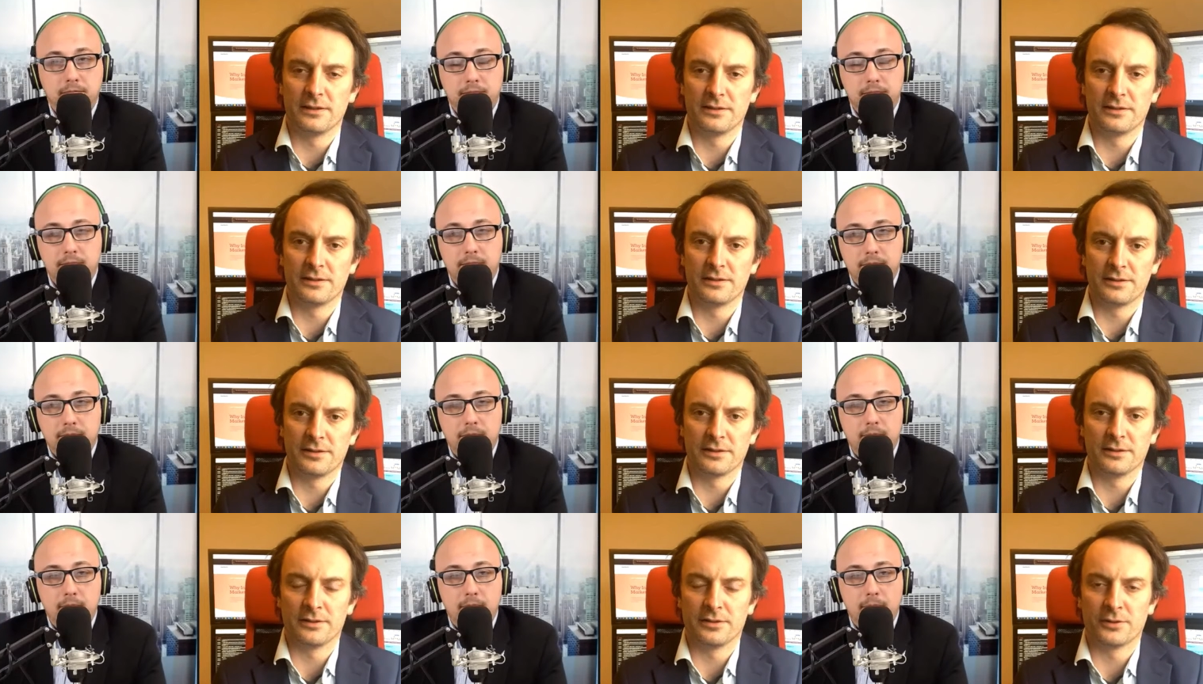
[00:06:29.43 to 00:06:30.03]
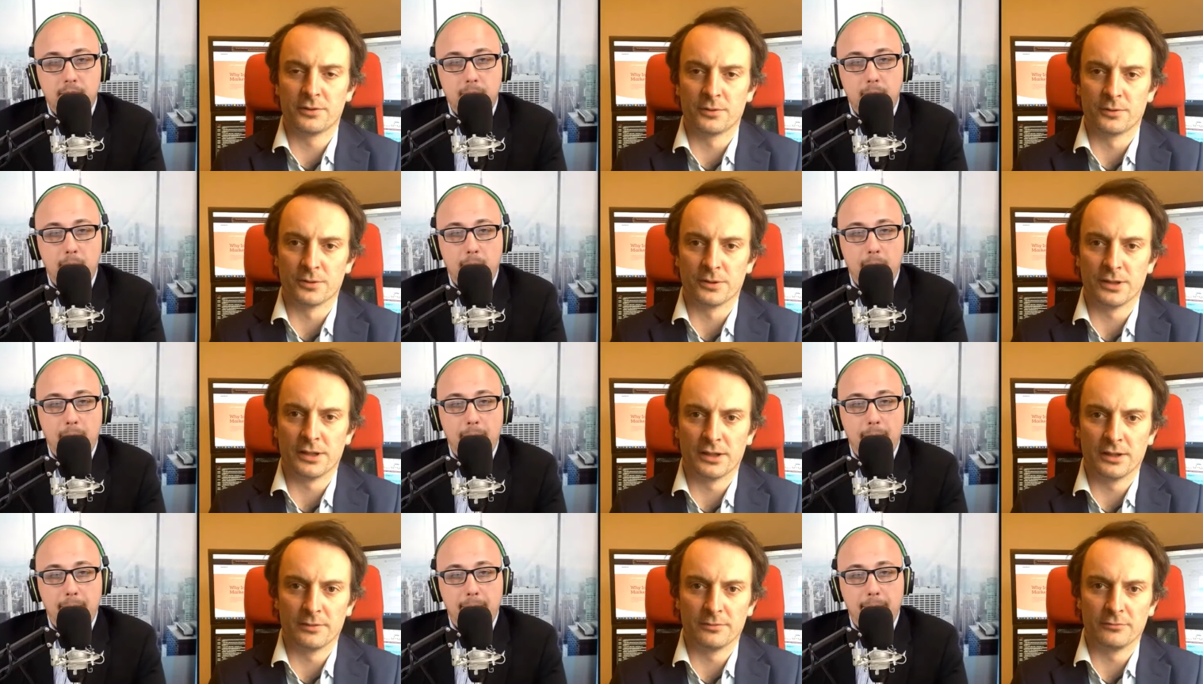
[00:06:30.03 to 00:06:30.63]
Speaker 1: this is a short
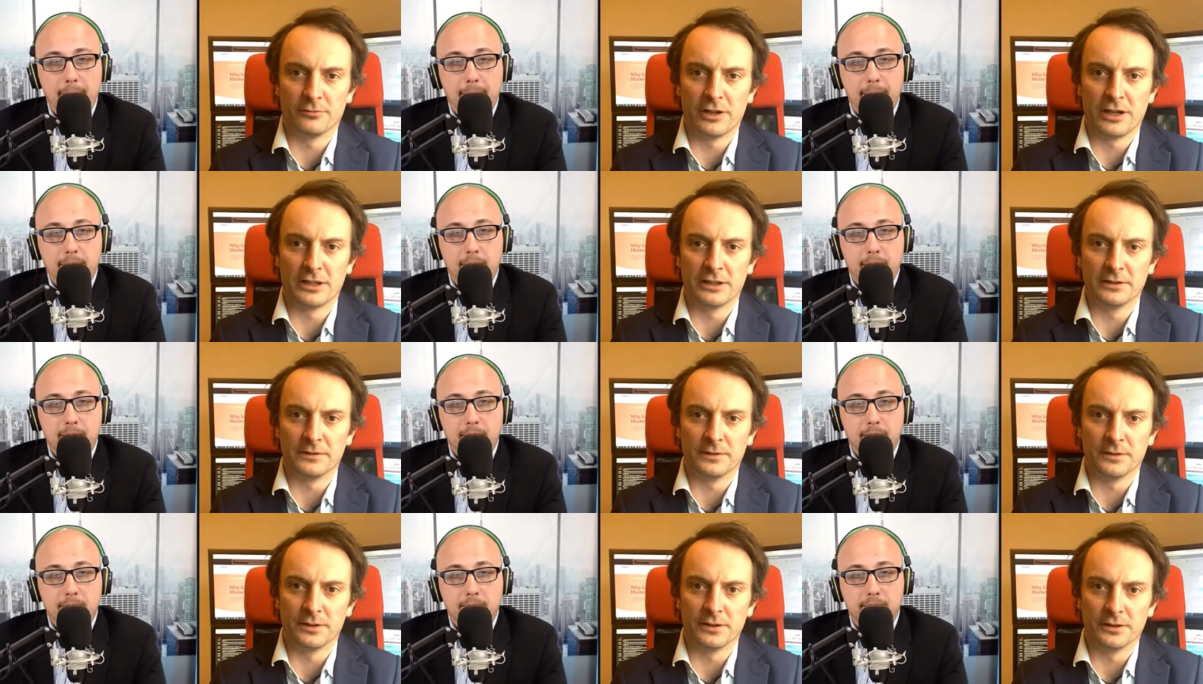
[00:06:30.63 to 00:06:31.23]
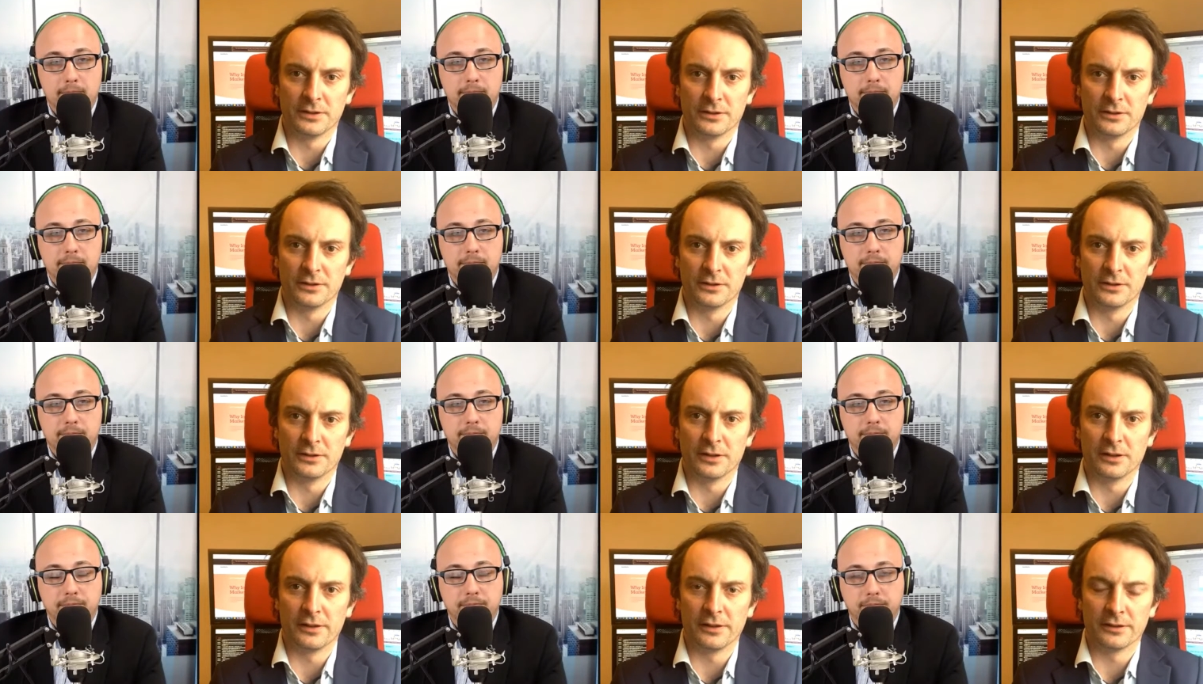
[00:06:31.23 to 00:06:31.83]
term rally for the
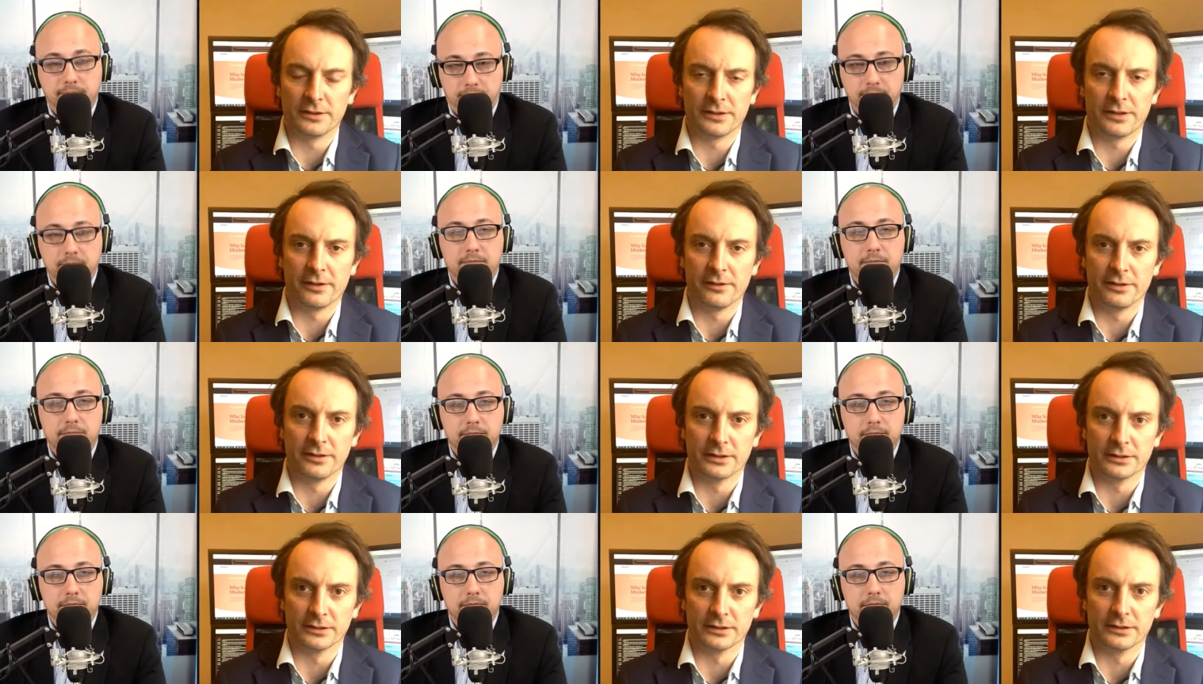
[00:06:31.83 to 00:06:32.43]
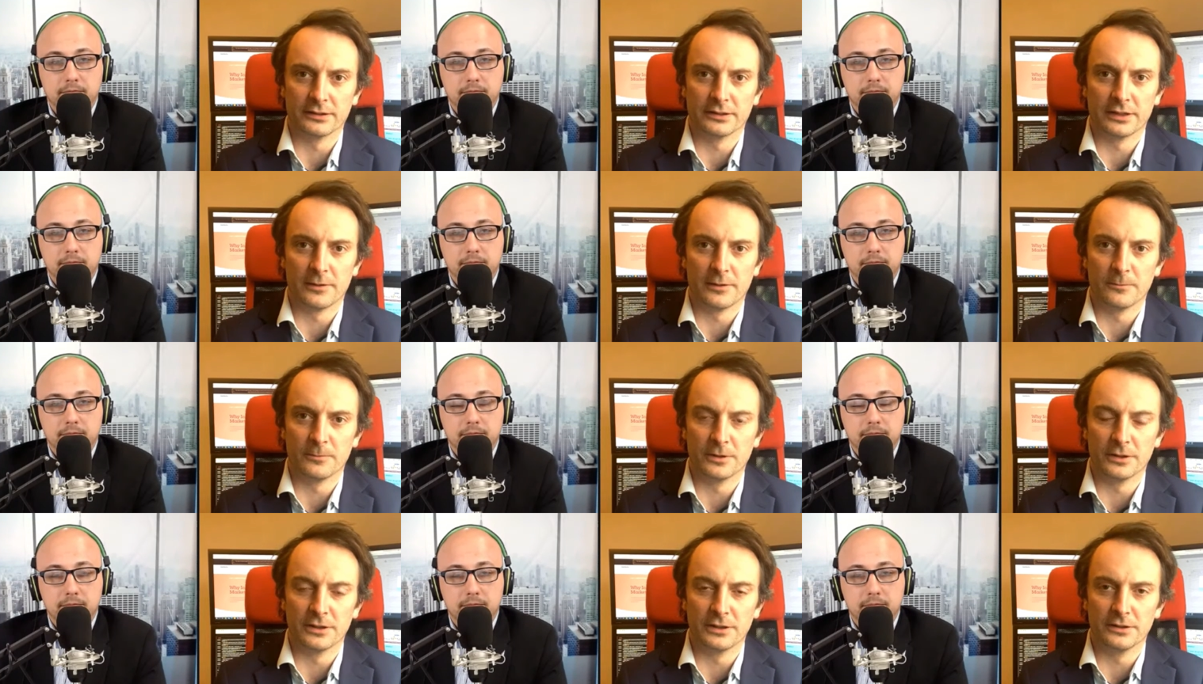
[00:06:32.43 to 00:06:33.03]
dollar. I still think the
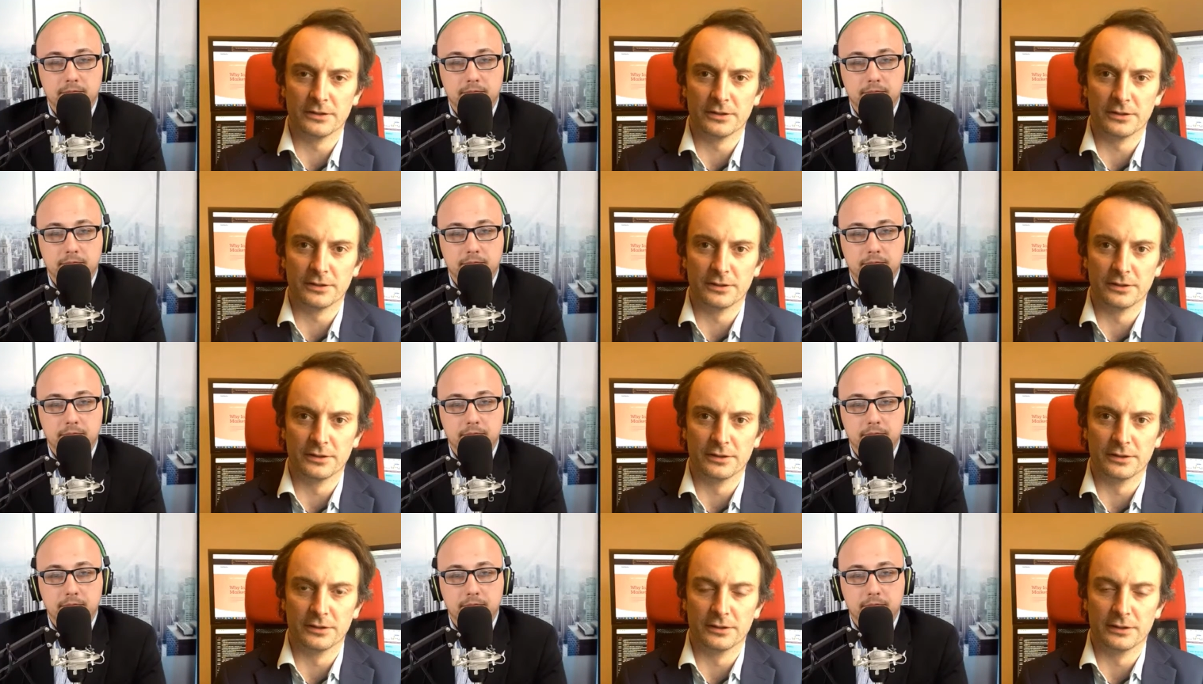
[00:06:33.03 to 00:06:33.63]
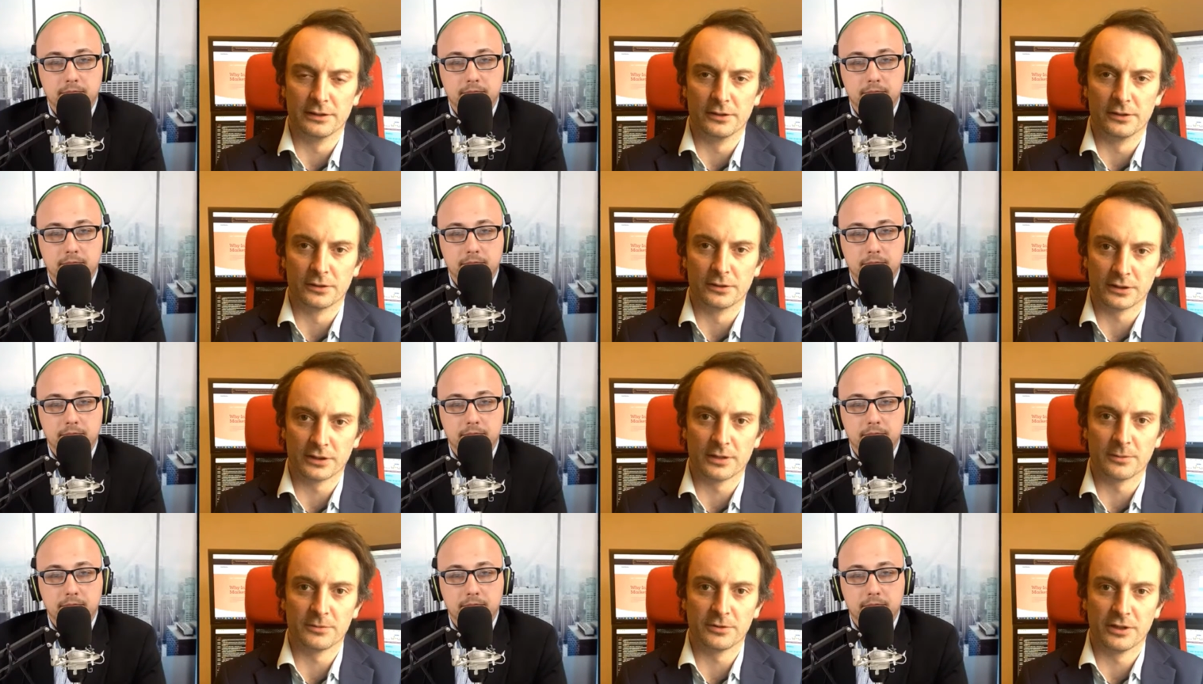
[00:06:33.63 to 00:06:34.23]
downward, you know, the, the longer
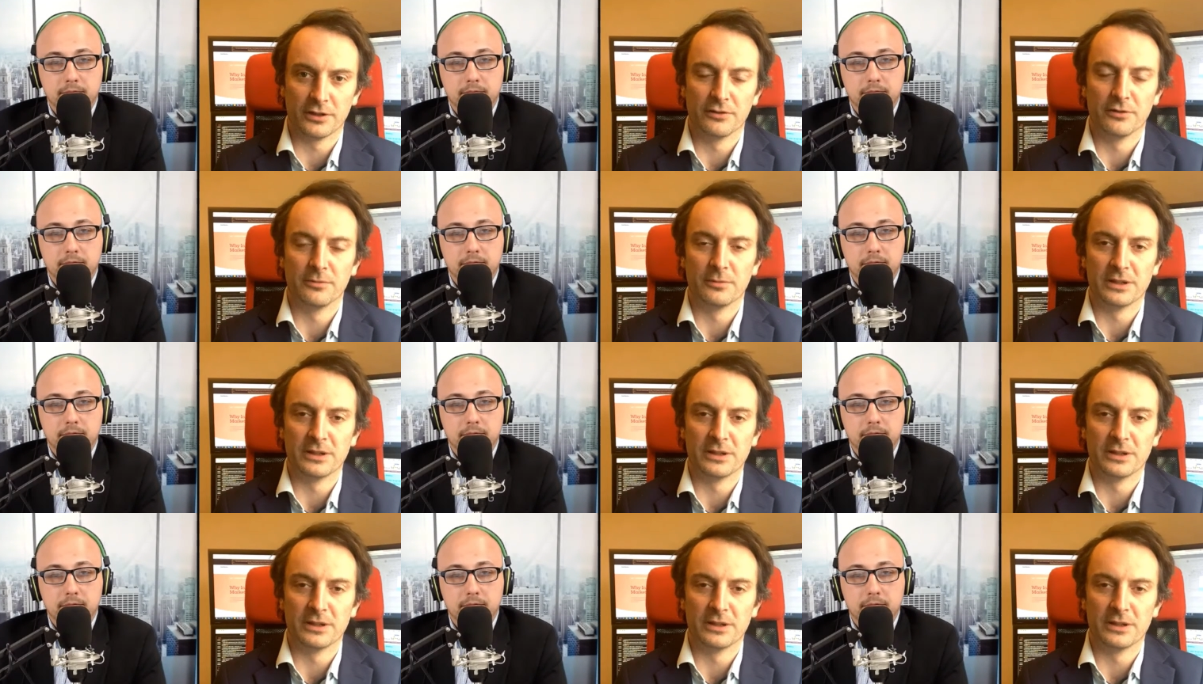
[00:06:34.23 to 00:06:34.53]
term trend